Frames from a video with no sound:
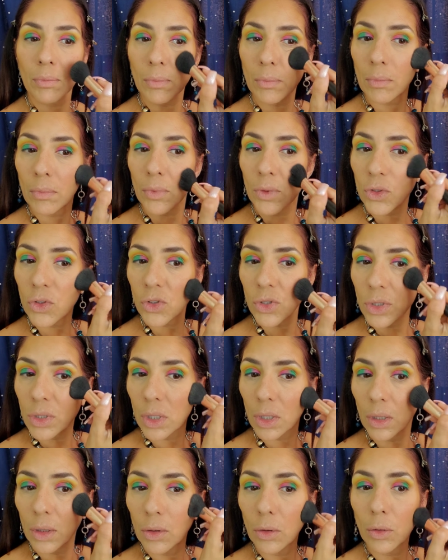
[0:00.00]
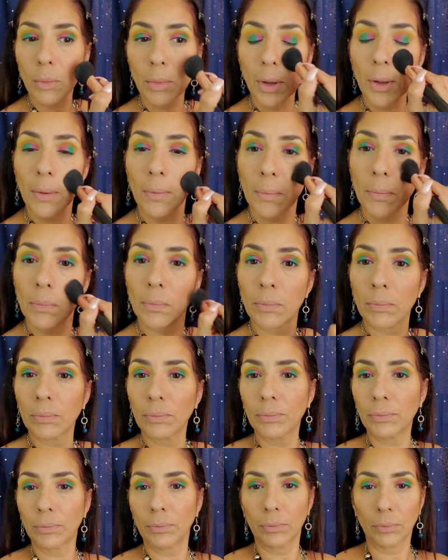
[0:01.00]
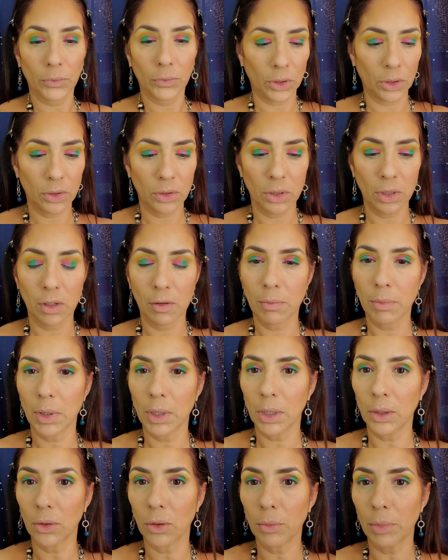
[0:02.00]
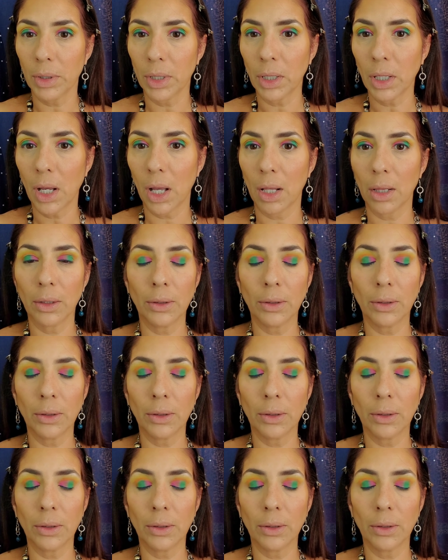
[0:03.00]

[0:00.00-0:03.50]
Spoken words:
Just a little bit, just to give me a little bit of color.